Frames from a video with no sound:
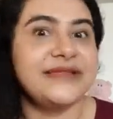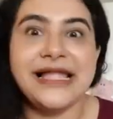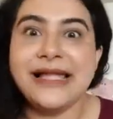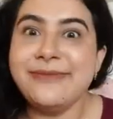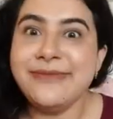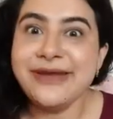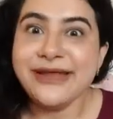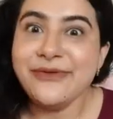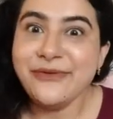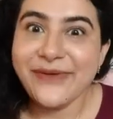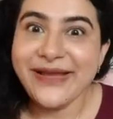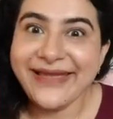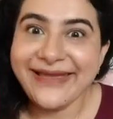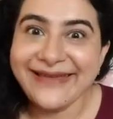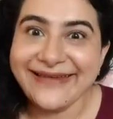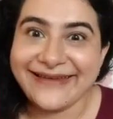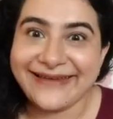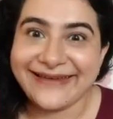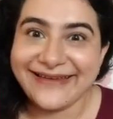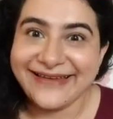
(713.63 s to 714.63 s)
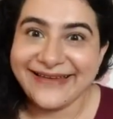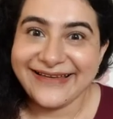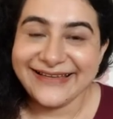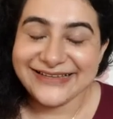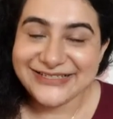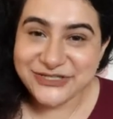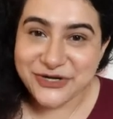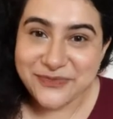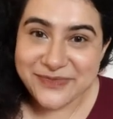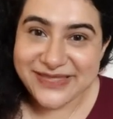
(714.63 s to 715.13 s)
I'm like, where?
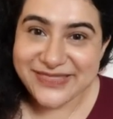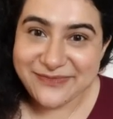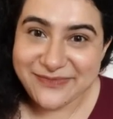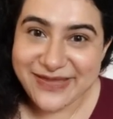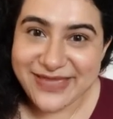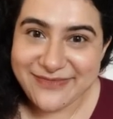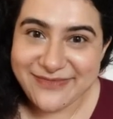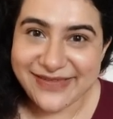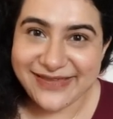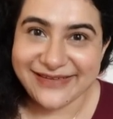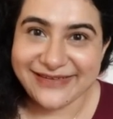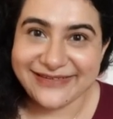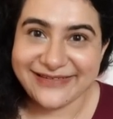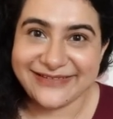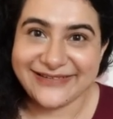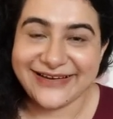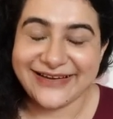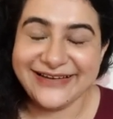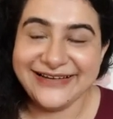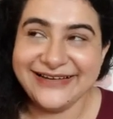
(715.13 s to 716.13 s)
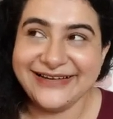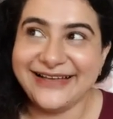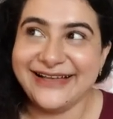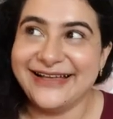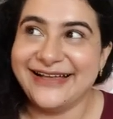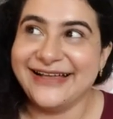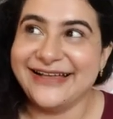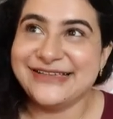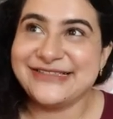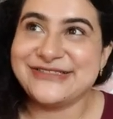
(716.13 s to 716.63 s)
Show me the baby,
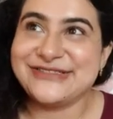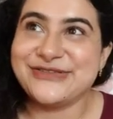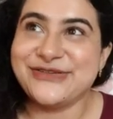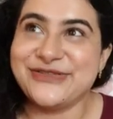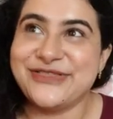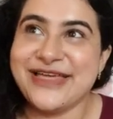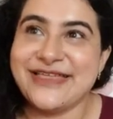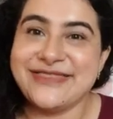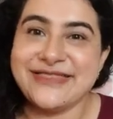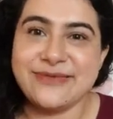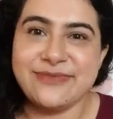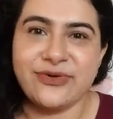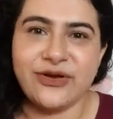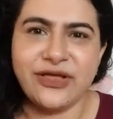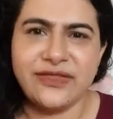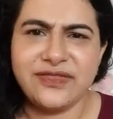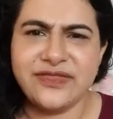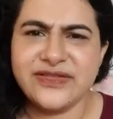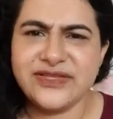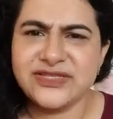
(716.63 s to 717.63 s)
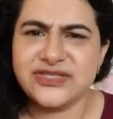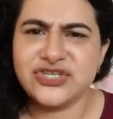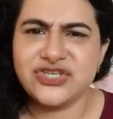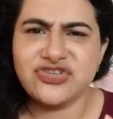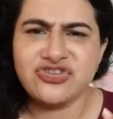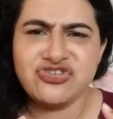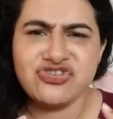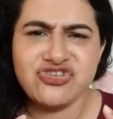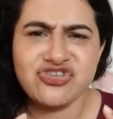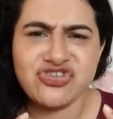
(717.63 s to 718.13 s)
right? So then they brought this
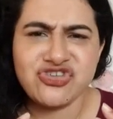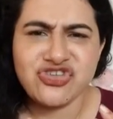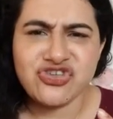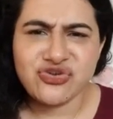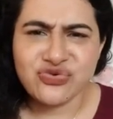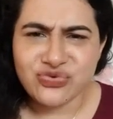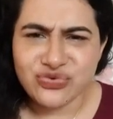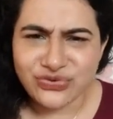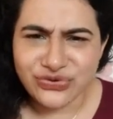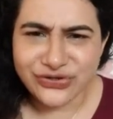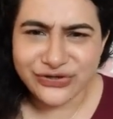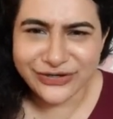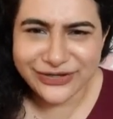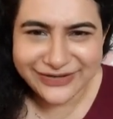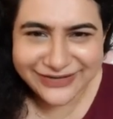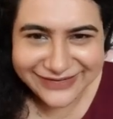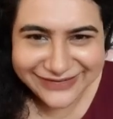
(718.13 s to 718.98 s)
cute